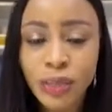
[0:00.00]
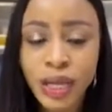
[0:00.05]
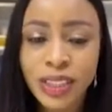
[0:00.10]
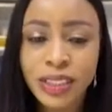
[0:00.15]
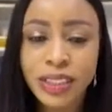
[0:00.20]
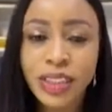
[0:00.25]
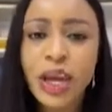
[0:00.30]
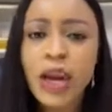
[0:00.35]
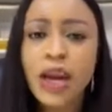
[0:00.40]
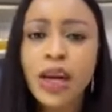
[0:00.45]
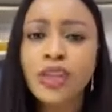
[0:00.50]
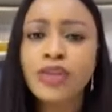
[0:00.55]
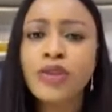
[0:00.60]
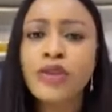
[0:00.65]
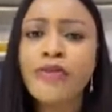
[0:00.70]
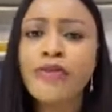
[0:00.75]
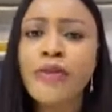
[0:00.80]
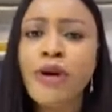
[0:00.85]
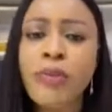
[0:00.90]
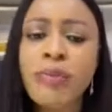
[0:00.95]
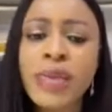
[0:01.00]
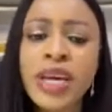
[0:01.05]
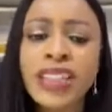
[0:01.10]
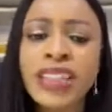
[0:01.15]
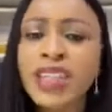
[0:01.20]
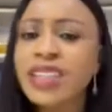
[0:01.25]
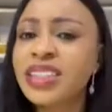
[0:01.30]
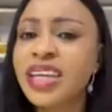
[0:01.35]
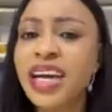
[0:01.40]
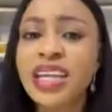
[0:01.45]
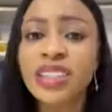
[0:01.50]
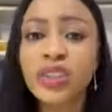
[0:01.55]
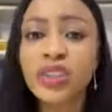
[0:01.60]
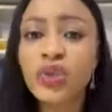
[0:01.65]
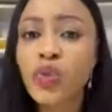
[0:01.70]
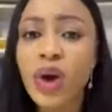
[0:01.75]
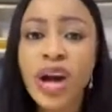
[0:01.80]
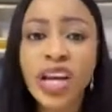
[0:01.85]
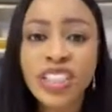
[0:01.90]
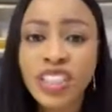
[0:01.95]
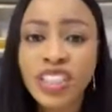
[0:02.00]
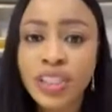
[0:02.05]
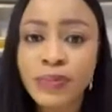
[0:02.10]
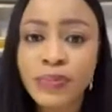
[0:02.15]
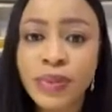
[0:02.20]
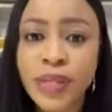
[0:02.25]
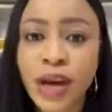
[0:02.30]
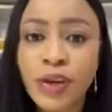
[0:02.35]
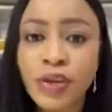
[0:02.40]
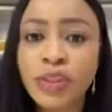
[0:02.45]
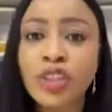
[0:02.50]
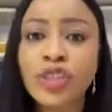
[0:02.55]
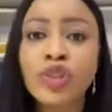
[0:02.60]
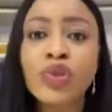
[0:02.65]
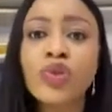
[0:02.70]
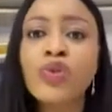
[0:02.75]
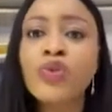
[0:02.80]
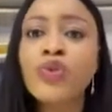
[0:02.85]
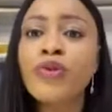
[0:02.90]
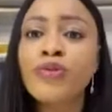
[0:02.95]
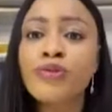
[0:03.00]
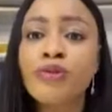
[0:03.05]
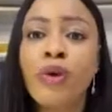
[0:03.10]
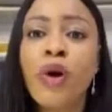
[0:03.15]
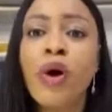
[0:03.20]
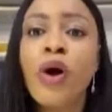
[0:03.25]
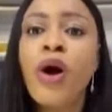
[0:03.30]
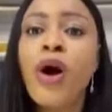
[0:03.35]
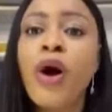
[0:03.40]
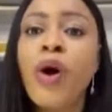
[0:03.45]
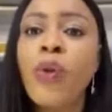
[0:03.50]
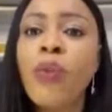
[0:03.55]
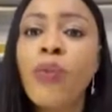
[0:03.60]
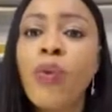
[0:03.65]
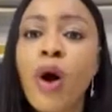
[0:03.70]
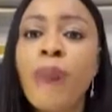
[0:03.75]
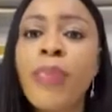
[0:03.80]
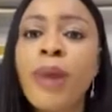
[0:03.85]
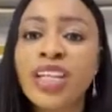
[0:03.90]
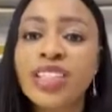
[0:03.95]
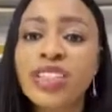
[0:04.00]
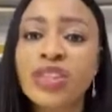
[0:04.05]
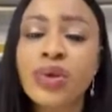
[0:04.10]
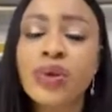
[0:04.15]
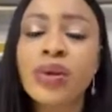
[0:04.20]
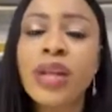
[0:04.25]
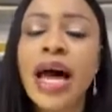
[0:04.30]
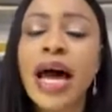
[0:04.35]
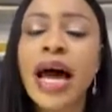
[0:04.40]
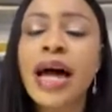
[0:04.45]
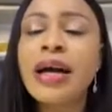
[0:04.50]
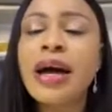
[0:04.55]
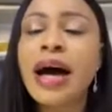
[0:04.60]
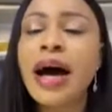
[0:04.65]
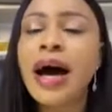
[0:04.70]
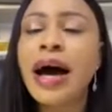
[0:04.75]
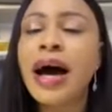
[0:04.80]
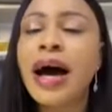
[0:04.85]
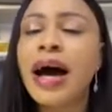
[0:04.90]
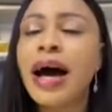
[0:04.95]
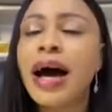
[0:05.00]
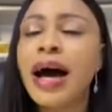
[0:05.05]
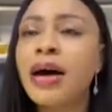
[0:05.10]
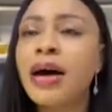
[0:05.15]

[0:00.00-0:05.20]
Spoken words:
at that moment. So for me, data is quite cheap now. You need to look for what particular